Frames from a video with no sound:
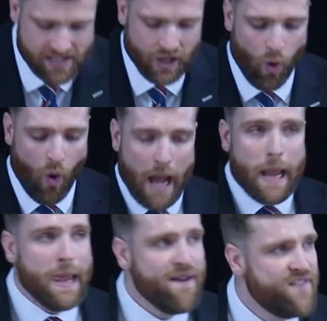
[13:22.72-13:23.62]
His law,
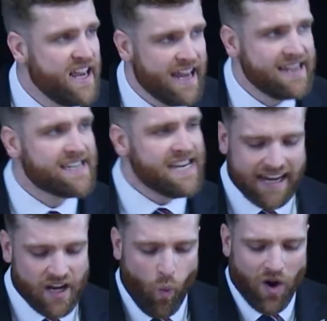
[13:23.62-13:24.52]
living in
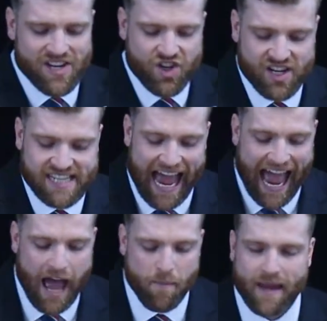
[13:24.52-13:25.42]
sin. And it wasn't just a
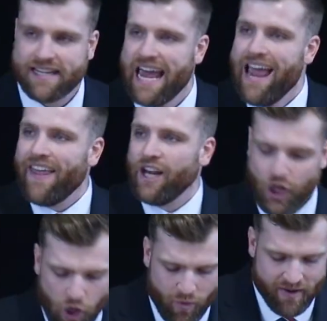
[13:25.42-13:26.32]
habit that
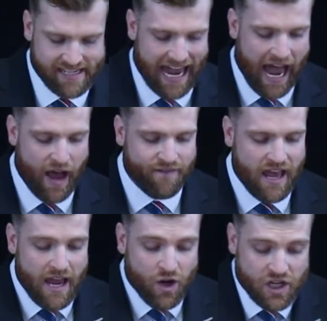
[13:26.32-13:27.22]
humans have.
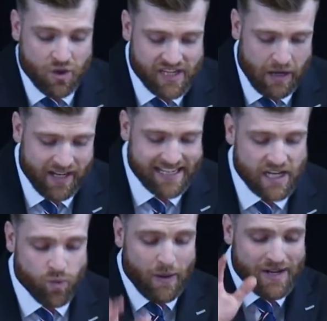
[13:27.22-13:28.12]
Do you see what He
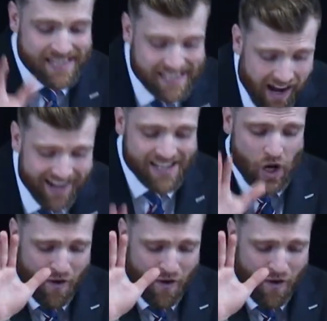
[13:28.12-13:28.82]
says? We were sons